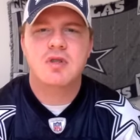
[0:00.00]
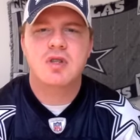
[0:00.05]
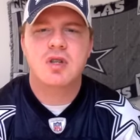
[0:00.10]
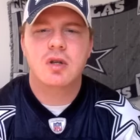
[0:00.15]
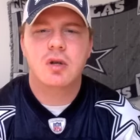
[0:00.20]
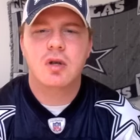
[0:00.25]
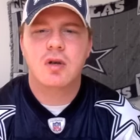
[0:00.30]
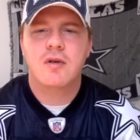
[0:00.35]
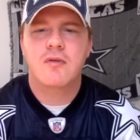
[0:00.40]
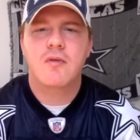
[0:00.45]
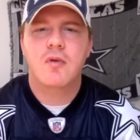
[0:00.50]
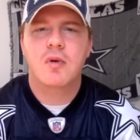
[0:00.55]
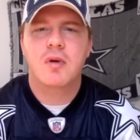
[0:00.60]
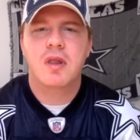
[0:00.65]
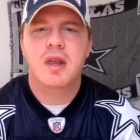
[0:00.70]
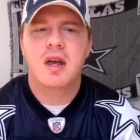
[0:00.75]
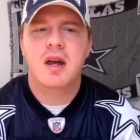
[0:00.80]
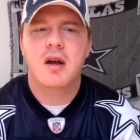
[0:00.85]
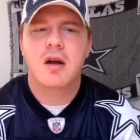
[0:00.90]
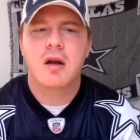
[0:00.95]
to look for
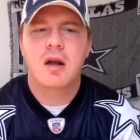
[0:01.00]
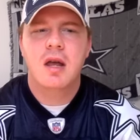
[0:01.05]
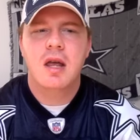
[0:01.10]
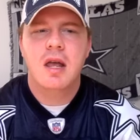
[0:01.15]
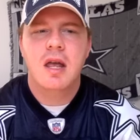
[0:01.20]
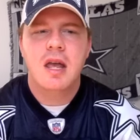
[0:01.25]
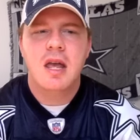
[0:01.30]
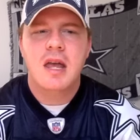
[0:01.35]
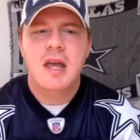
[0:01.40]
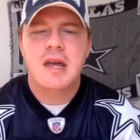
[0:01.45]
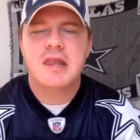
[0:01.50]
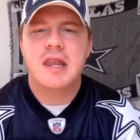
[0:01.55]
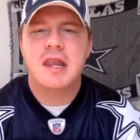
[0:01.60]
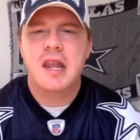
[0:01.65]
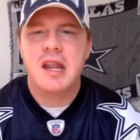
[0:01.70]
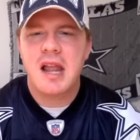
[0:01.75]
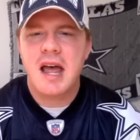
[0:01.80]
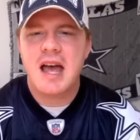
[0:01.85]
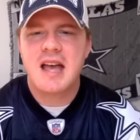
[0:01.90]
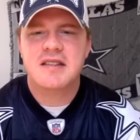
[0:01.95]
there and then
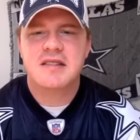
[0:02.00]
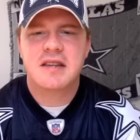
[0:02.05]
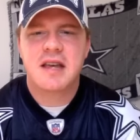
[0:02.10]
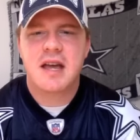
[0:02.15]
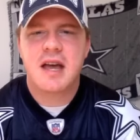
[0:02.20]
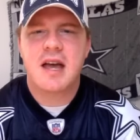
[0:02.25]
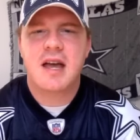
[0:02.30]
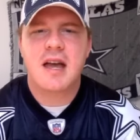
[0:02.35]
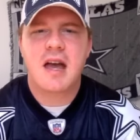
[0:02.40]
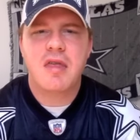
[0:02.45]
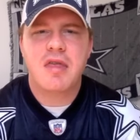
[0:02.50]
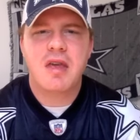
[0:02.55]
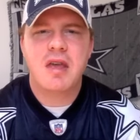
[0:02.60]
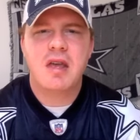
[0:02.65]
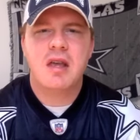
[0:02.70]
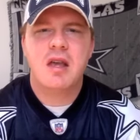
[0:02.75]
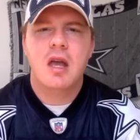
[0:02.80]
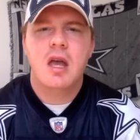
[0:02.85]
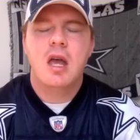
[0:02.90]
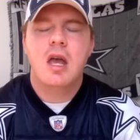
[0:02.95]
the last guy I
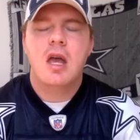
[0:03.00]
think